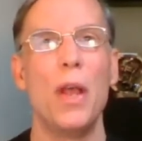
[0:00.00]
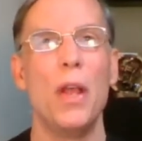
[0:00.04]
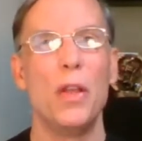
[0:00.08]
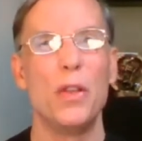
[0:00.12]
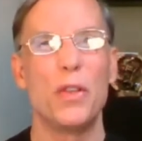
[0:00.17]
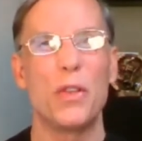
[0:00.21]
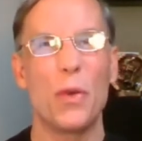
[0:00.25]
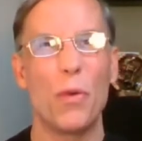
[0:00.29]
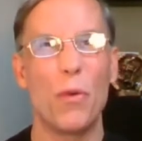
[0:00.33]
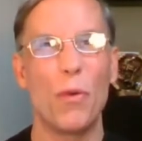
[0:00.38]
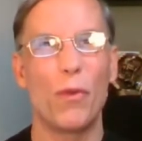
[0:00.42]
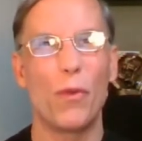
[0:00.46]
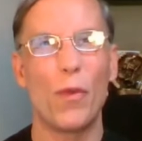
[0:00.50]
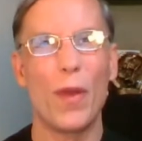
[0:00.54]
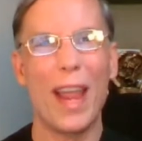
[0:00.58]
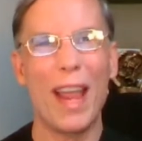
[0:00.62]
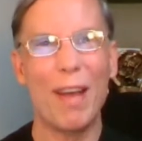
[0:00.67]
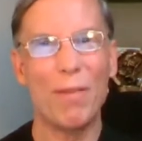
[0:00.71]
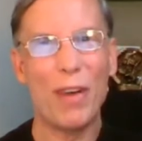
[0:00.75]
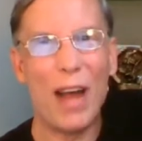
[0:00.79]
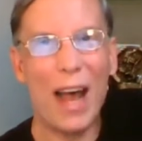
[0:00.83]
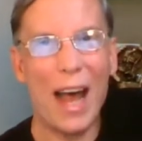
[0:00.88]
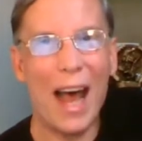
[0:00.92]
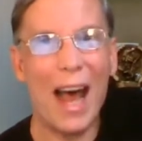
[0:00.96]
So if we
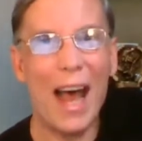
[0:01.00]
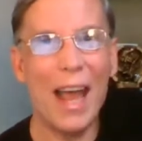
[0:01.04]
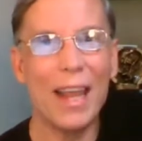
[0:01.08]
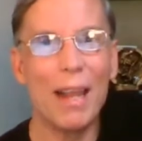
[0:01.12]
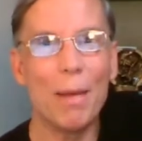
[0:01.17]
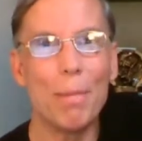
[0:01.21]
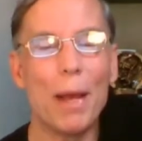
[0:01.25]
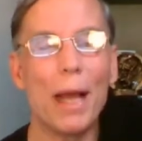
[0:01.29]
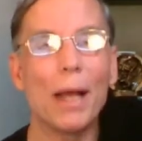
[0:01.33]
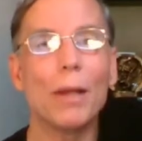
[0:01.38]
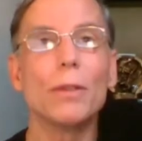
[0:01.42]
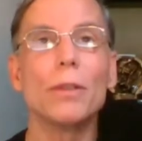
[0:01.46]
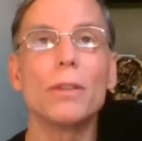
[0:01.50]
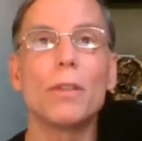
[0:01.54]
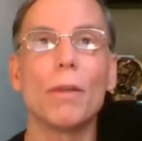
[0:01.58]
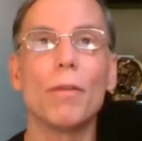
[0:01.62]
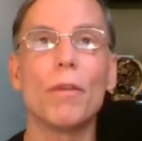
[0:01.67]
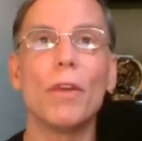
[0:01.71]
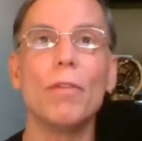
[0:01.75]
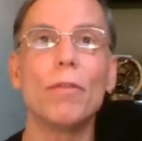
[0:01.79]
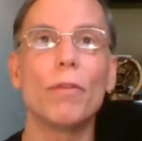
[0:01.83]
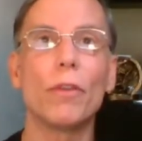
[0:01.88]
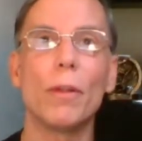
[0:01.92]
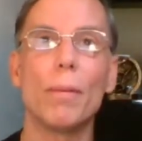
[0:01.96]
have high amounts of
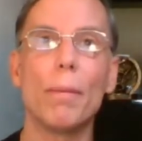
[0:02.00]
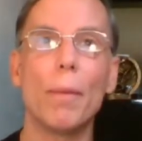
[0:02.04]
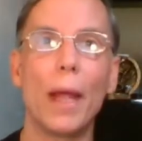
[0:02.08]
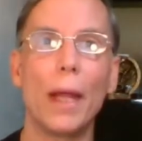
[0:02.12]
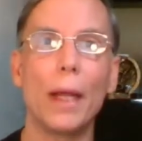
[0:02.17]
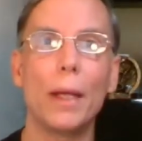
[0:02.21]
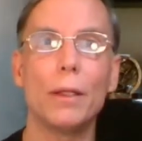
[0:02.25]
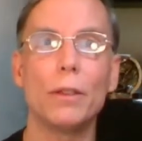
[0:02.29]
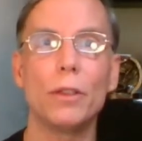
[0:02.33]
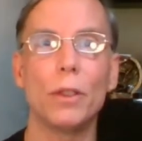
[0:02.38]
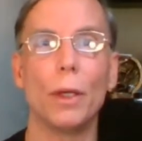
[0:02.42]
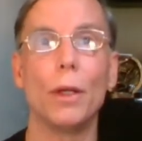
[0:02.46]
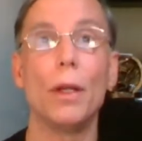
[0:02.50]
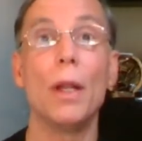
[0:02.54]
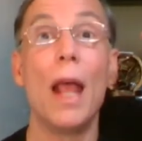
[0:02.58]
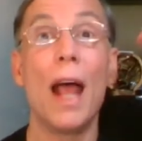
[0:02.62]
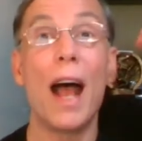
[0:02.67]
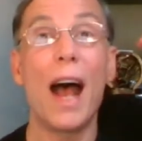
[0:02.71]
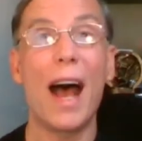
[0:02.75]
inflammation,